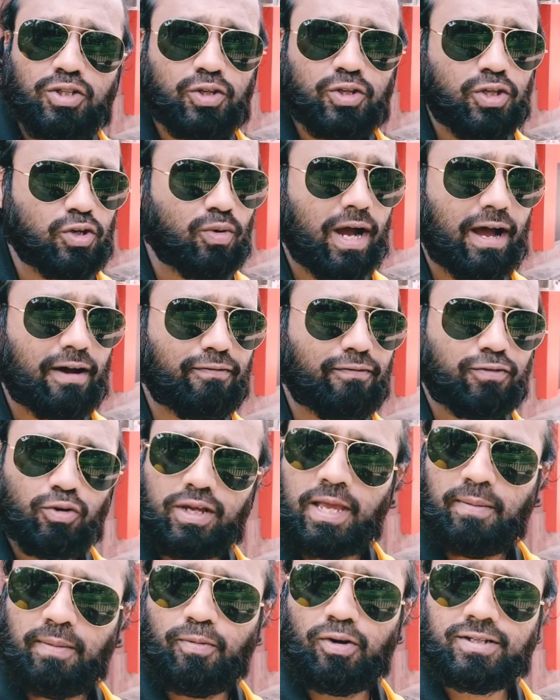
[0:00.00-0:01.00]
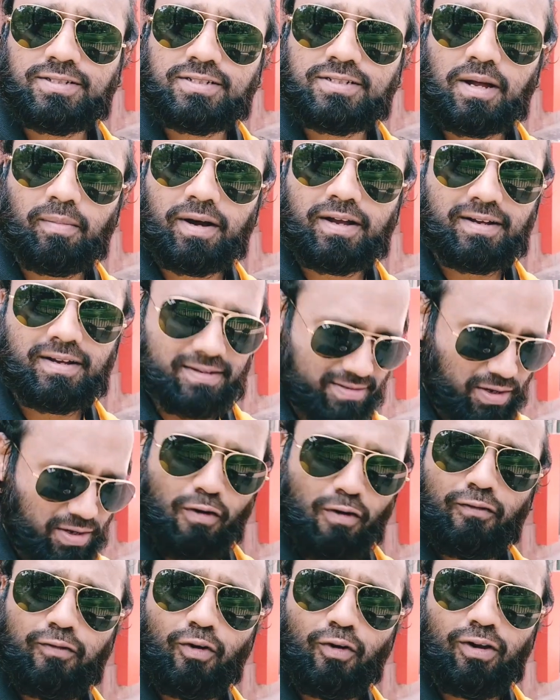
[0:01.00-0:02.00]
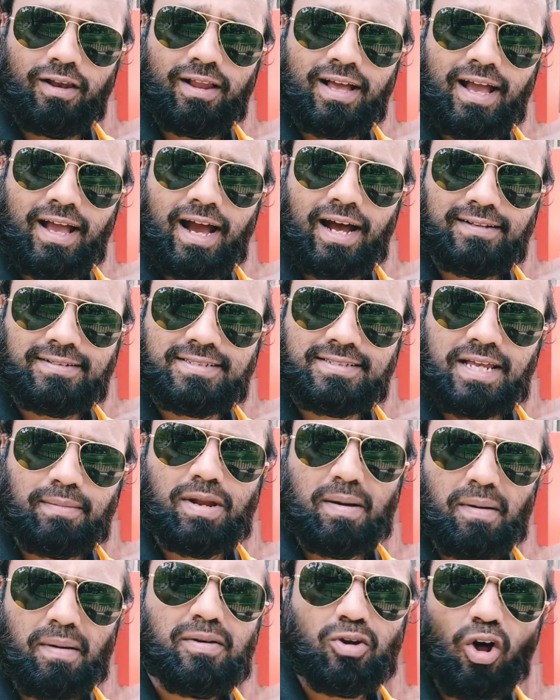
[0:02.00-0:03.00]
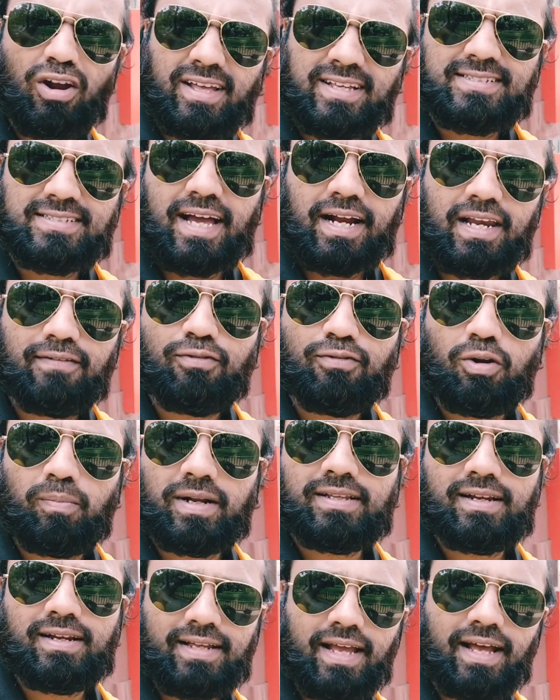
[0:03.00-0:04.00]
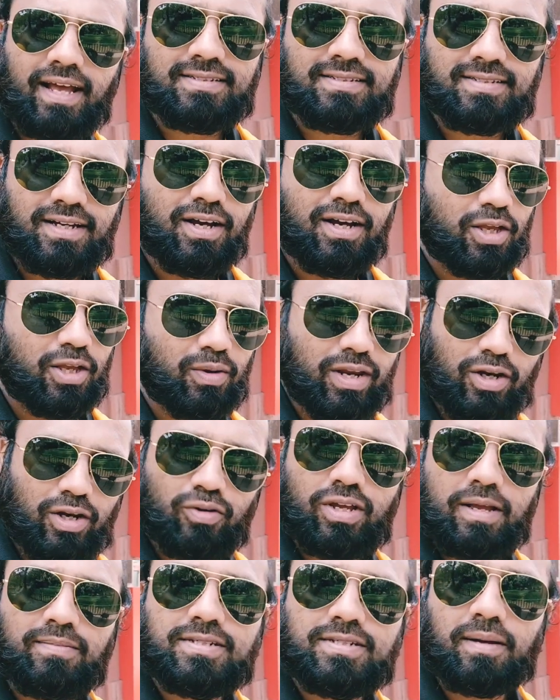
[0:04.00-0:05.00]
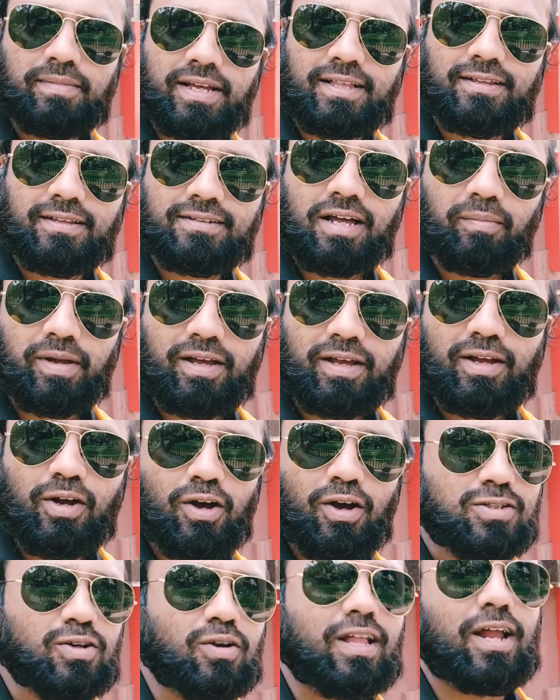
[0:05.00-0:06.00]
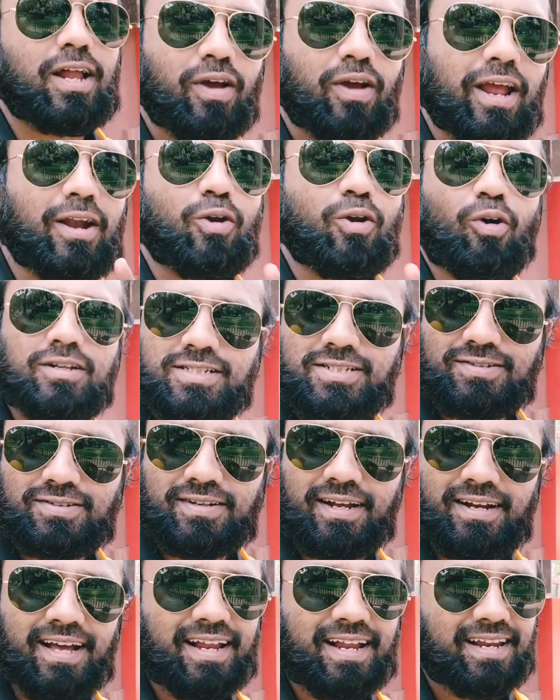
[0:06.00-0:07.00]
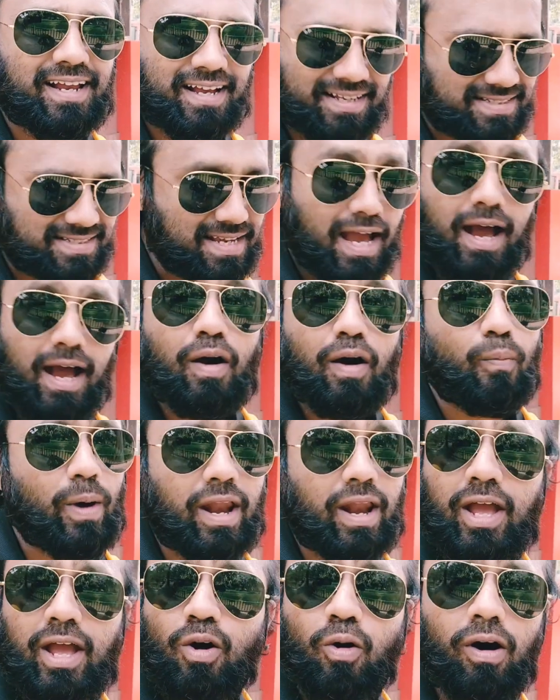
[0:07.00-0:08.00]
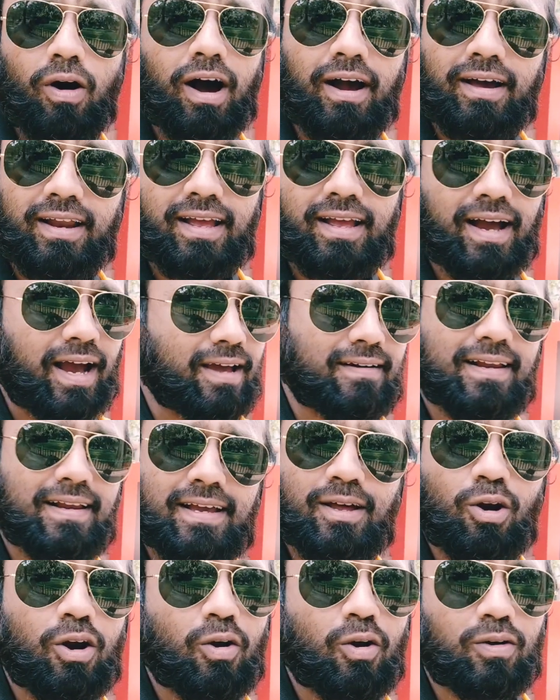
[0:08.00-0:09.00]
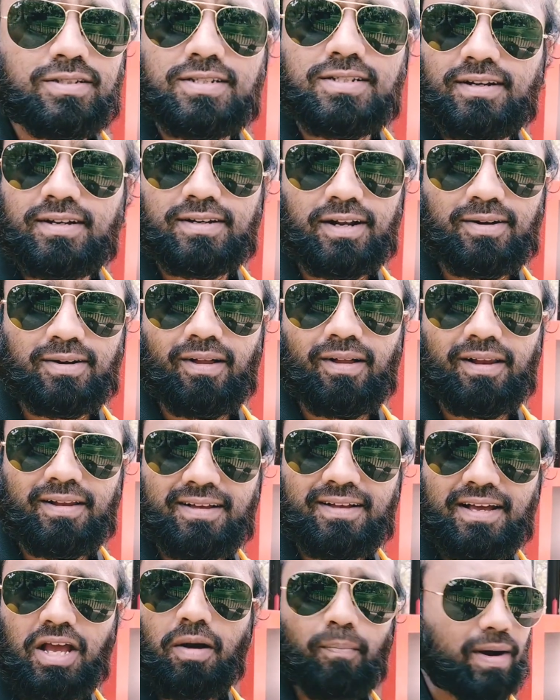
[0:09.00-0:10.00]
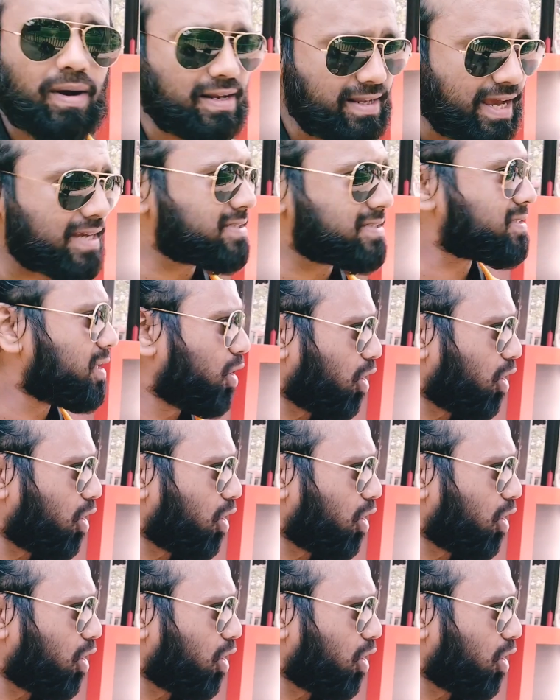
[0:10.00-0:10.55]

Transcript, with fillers: so you have to keep your stomach full at the same time. I mean, not exactly full, but then yes, you need to keep something in the tummy so that you can concentrate. And yes, when I go hungry, I really cannot concentrate at all. But yes,